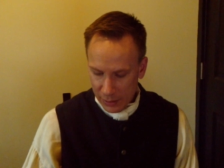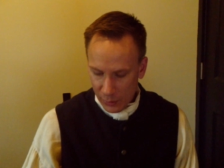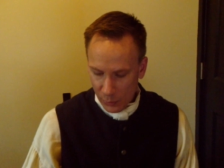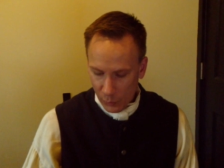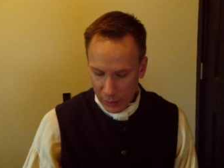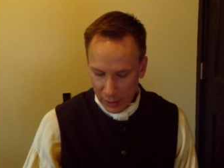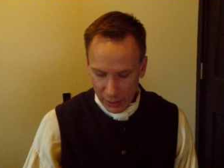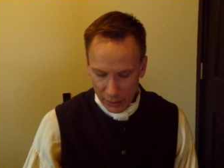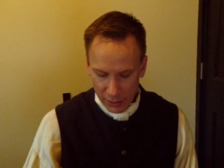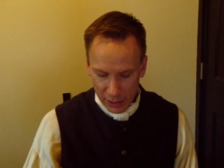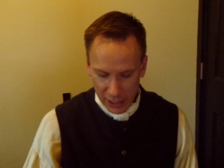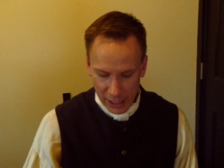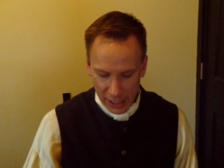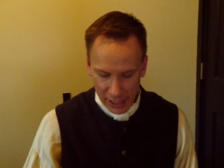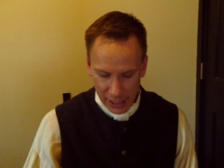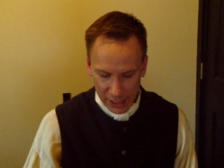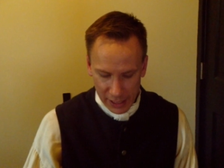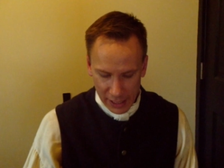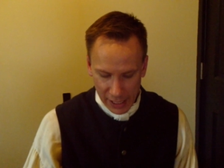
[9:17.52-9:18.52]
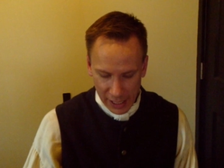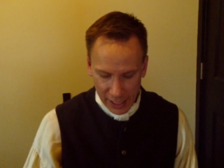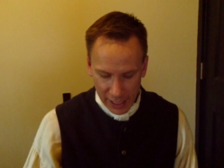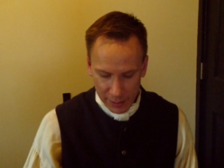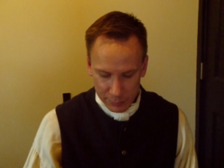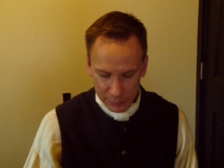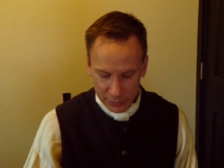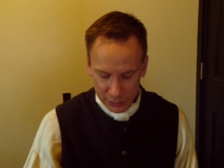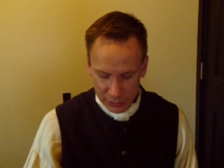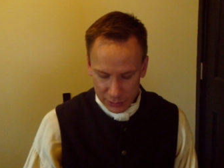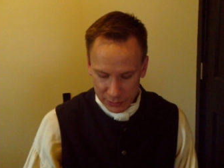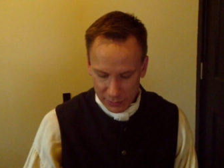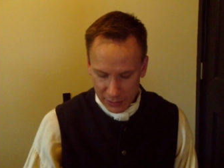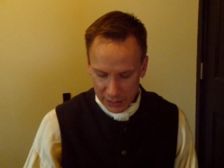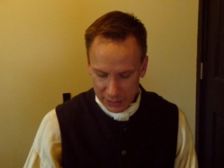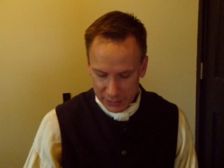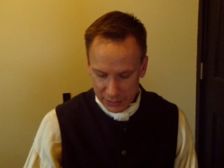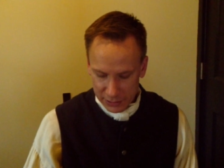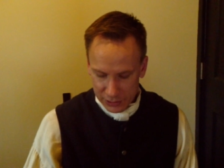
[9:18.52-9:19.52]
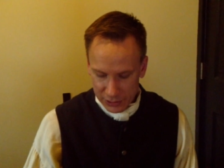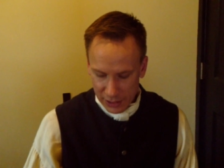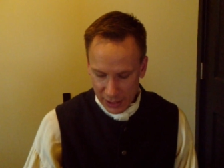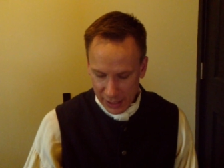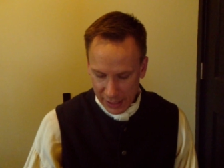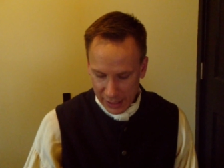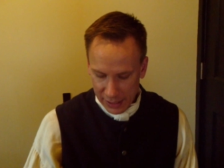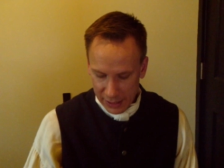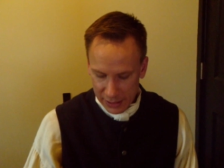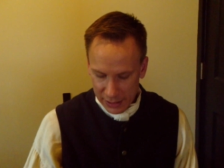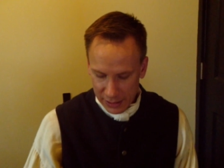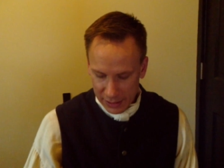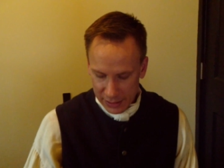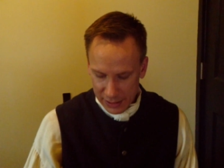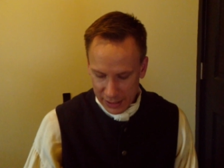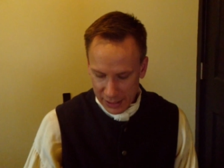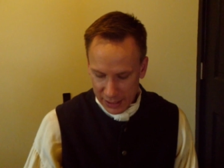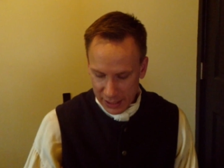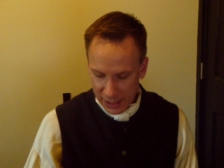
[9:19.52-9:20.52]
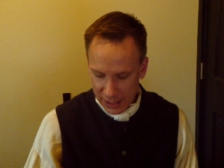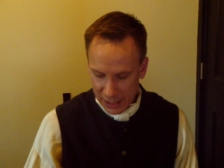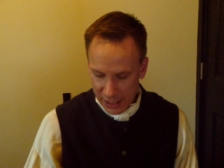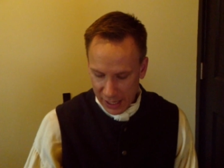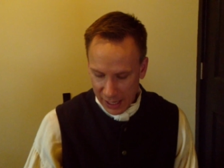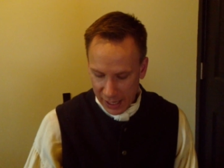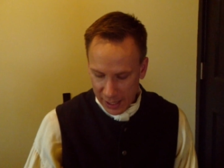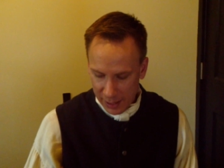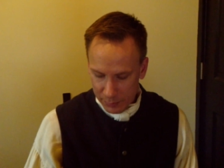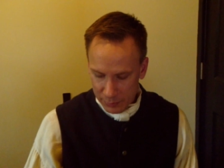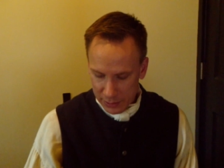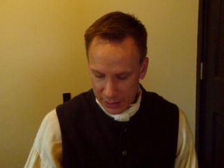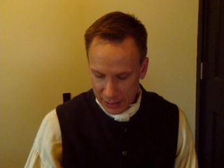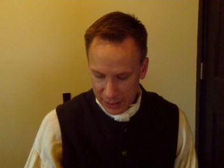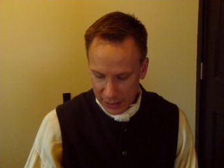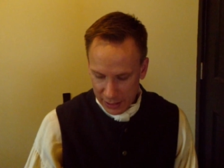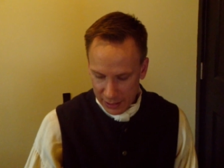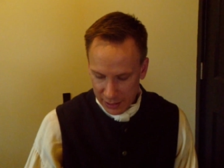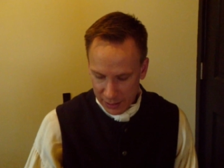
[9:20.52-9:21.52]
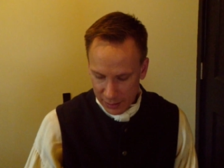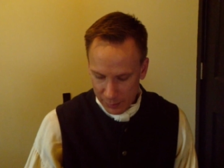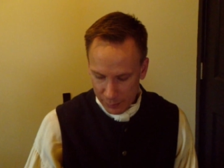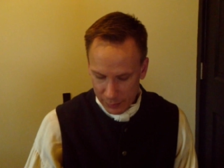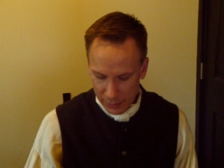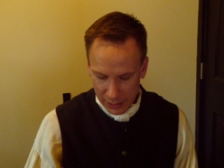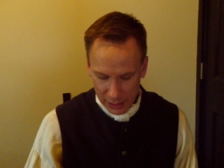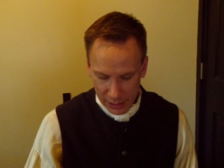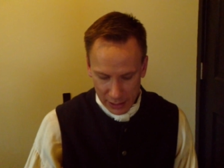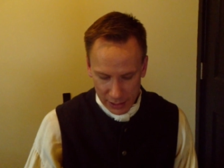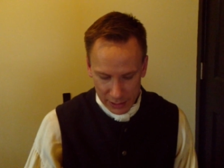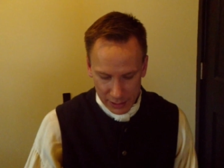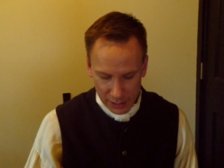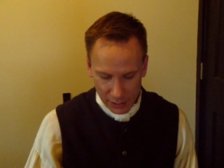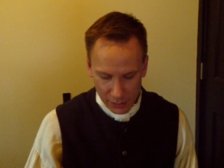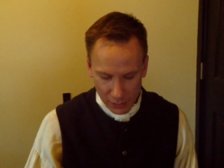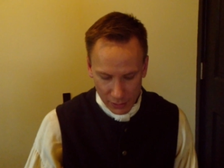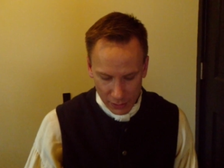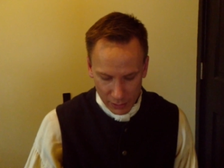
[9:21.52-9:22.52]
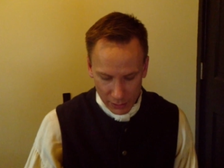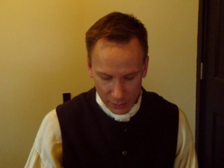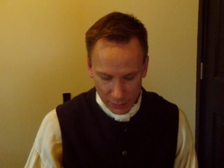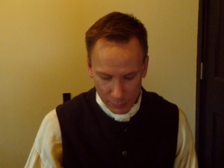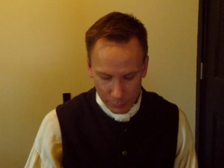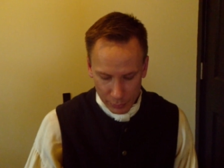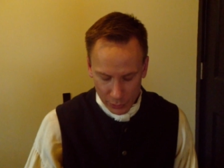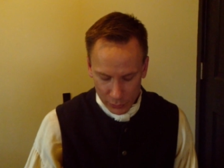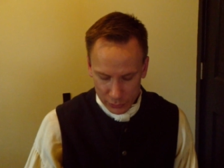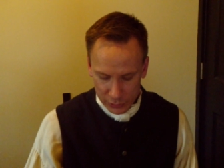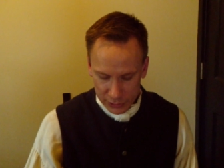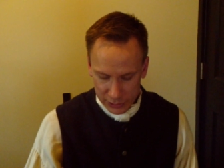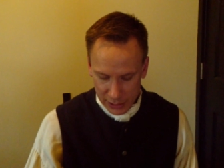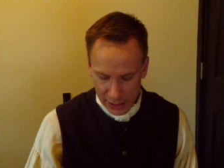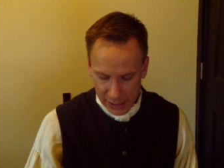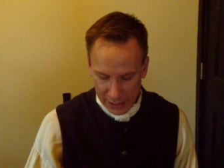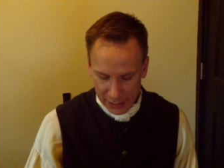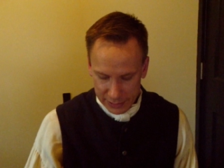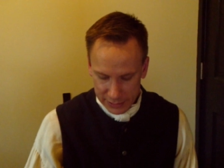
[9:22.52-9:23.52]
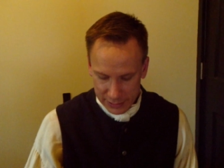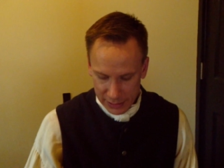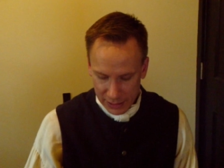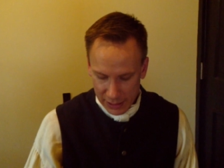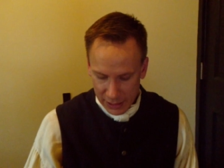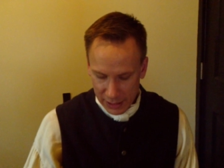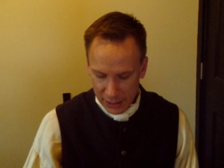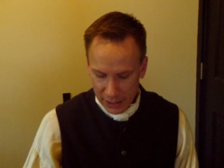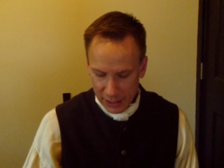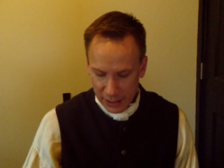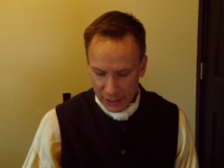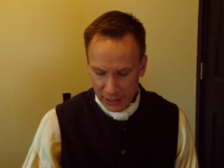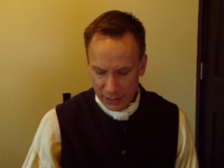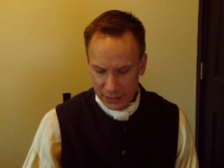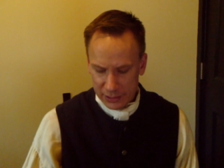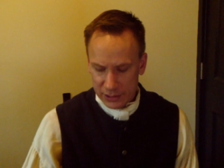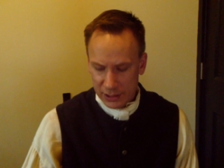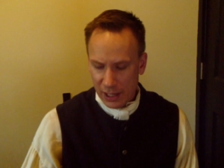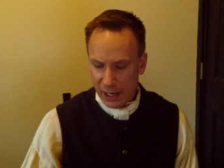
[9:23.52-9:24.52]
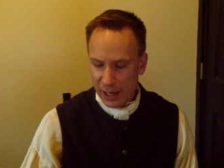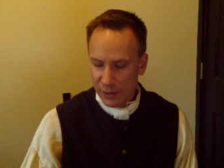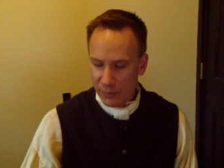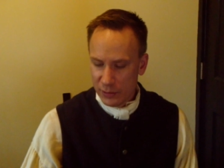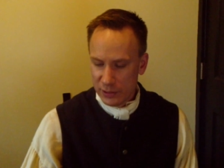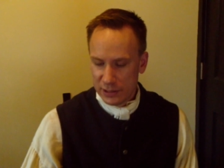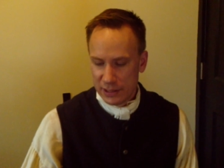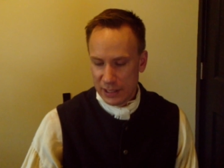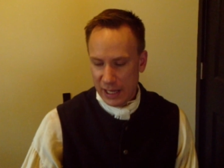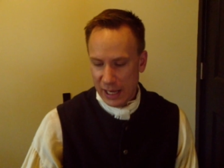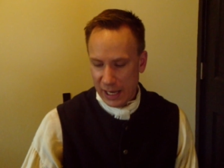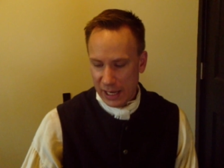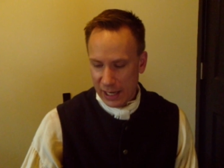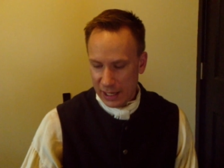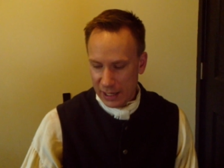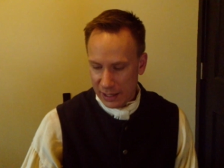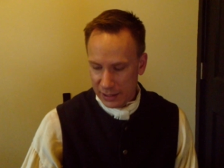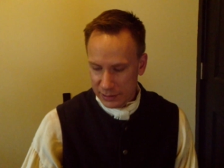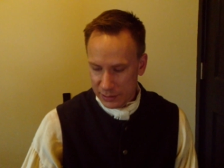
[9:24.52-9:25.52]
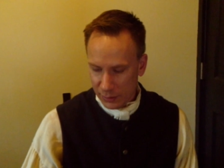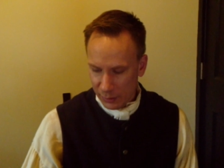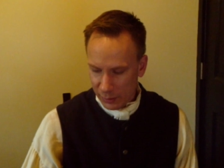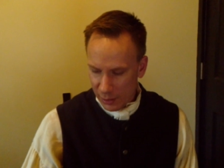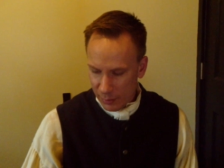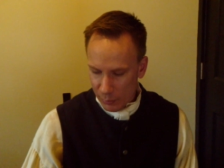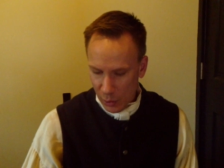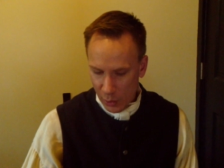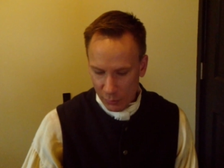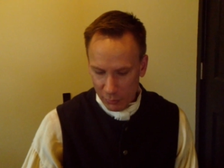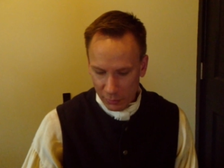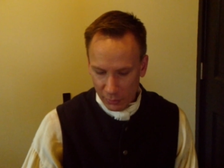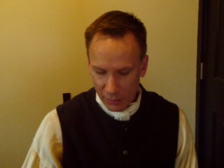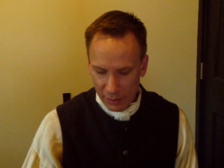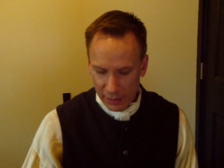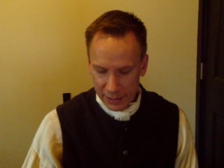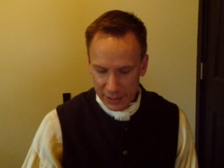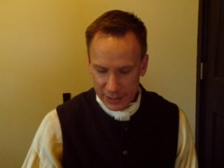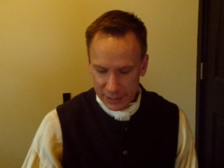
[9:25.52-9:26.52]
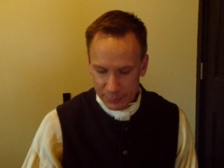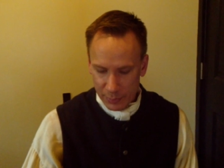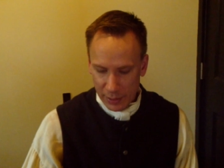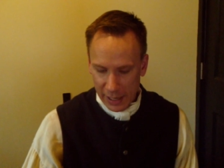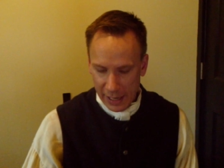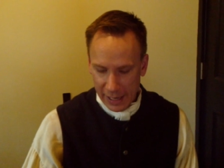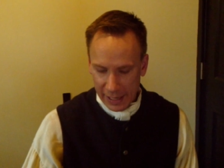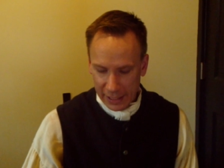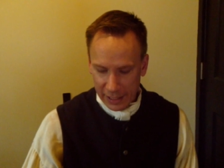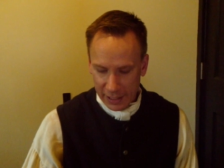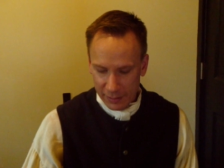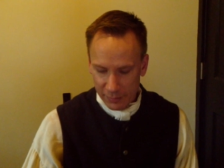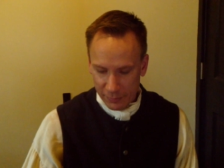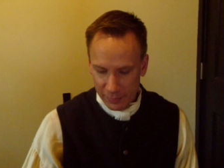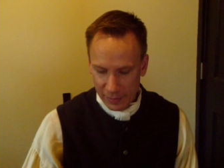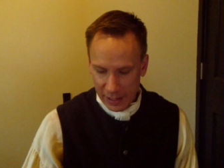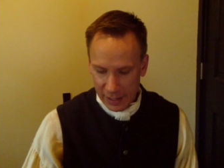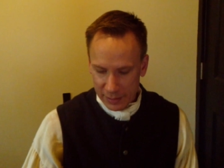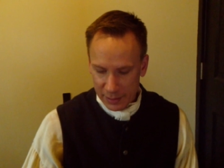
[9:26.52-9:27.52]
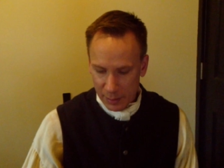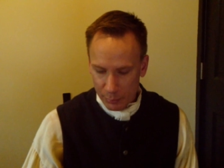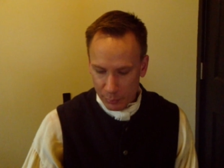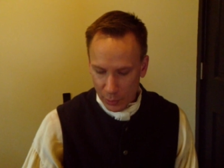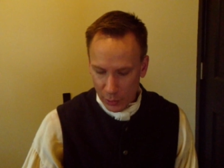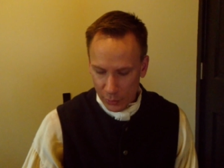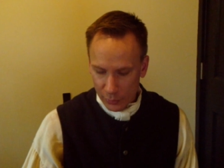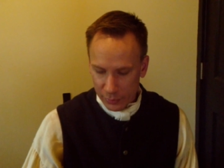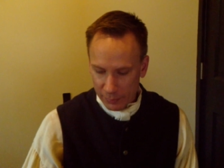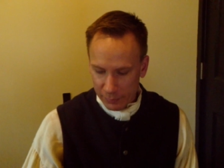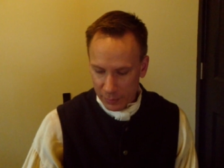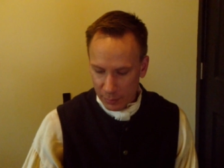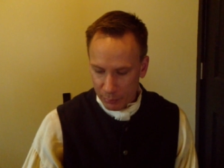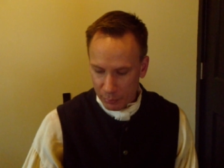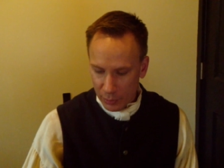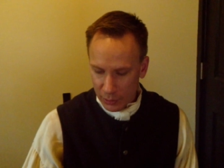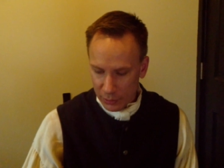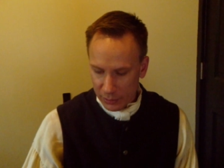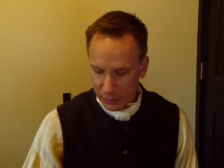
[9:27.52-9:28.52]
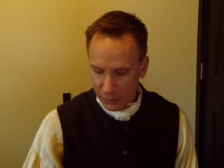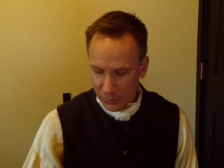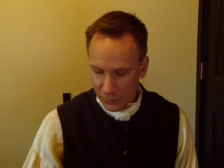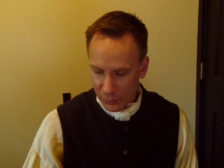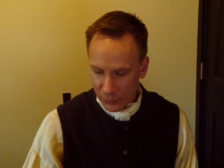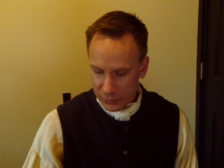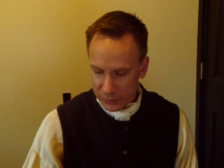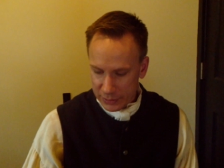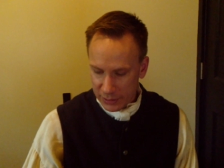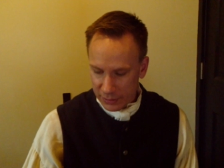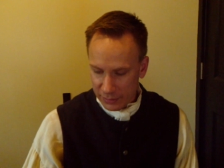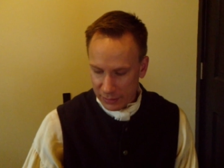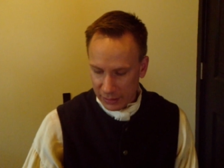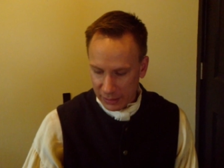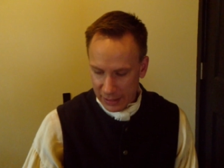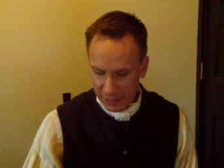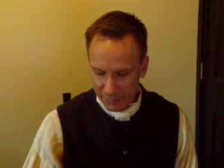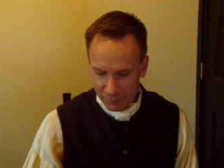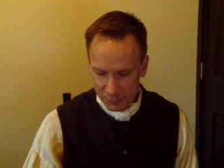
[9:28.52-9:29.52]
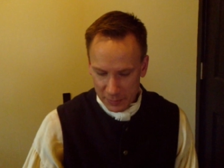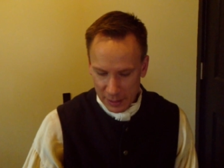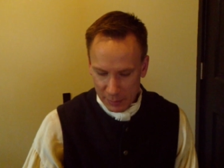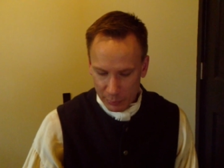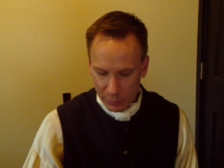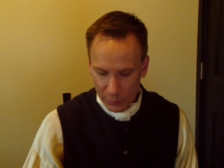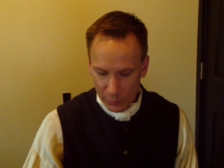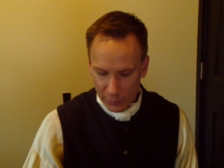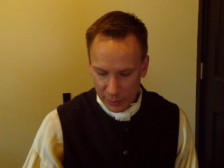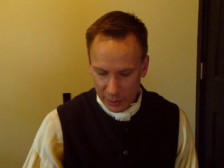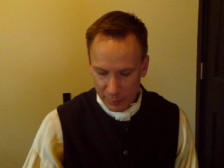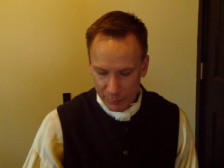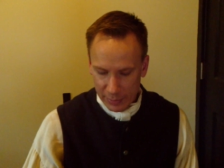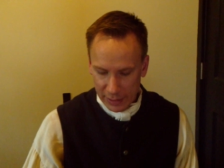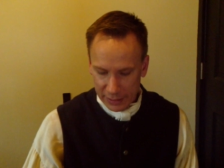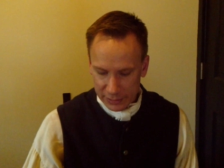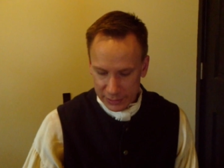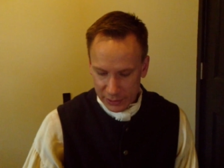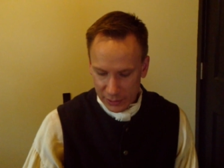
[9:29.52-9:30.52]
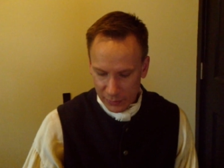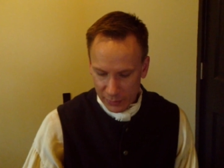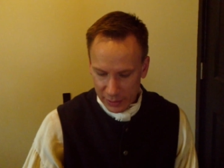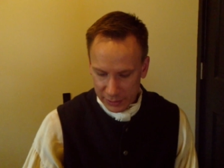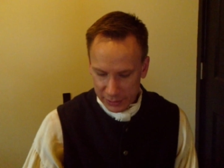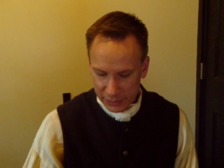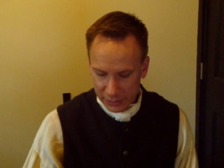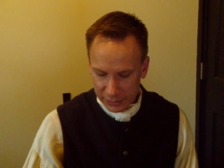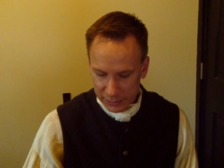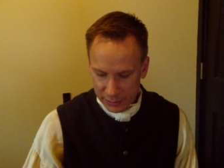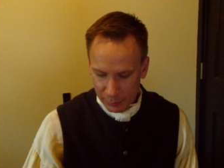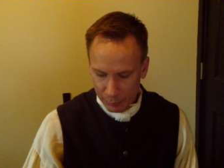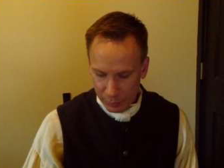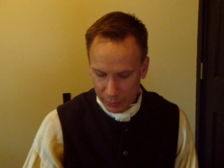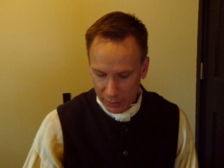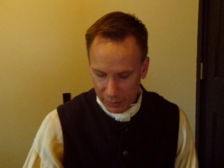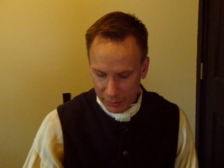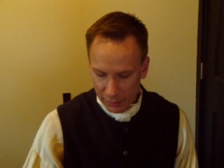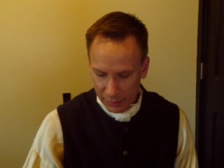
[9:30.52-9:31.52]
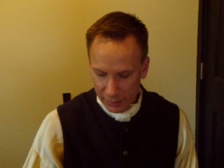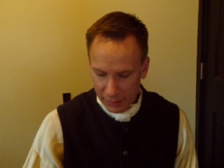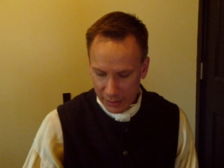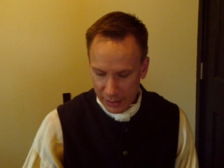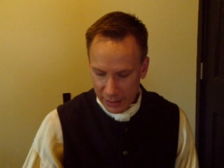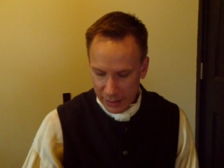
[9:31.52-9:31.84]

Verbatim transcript: where he had aimed to strike the giant and that he had aimed to hit him in the heart both shots. The giant was naked. I turned him over on his back and found that both of the bullet holes near the left nipple and about two inches apart,